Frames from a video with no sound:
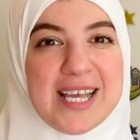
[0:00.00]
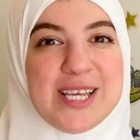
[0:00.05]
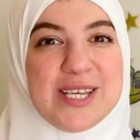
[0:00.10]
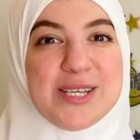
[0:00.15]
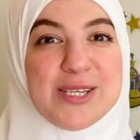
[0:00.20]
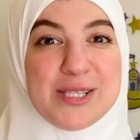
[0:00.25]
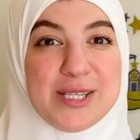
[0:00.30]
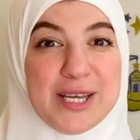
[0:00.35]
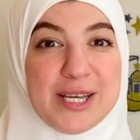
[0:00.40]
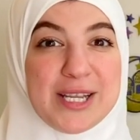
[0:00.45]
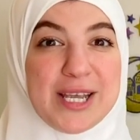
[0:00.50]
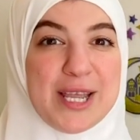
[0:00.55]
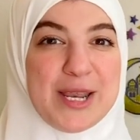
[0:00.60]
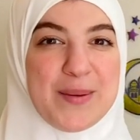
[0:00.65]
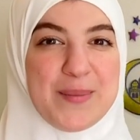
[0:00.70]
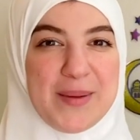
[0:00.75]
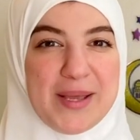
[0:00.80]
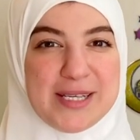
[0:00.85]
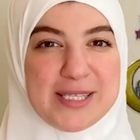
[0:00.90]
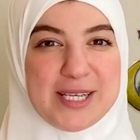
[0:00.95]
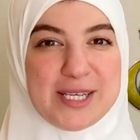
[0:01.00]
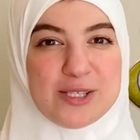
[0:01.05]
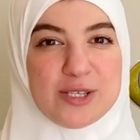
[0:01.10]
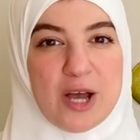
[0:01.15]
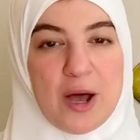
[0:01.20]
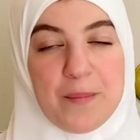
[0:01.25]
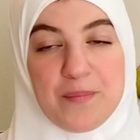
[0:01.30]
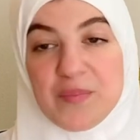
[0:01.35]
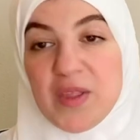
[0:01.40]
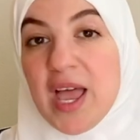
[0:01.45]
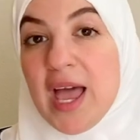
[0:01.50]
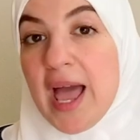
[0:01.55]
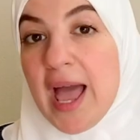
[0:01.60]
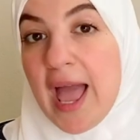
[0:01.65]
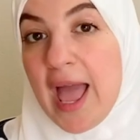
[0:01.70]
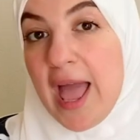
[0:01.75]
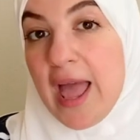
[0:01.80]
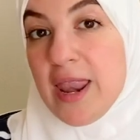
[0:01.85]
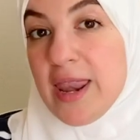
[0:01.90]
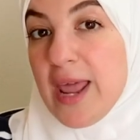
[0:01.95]
You did an amazing job.
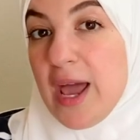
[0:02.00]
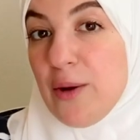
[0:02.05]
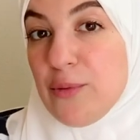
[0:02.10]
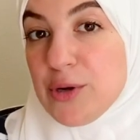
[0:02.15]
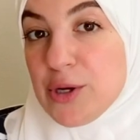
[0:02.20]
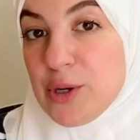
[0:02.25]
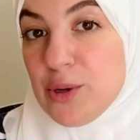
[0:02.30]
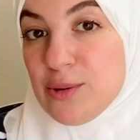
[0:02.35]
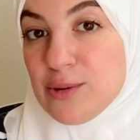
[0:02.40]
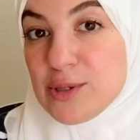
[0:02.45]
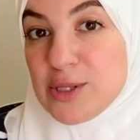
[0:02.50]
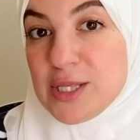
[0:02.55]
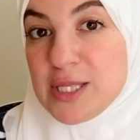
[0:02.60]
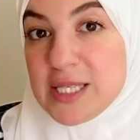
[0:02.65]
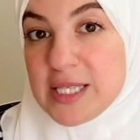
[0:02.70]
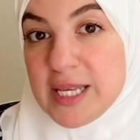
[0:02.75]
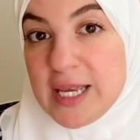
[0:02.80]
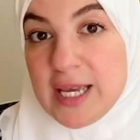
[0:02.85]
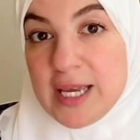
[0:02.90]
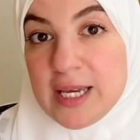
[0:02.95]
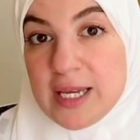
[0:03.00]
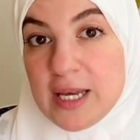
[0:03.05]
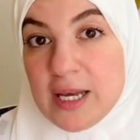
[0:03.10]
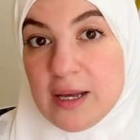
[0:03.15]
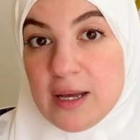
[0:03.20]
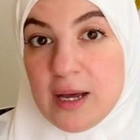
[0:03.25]
And now we're going to sing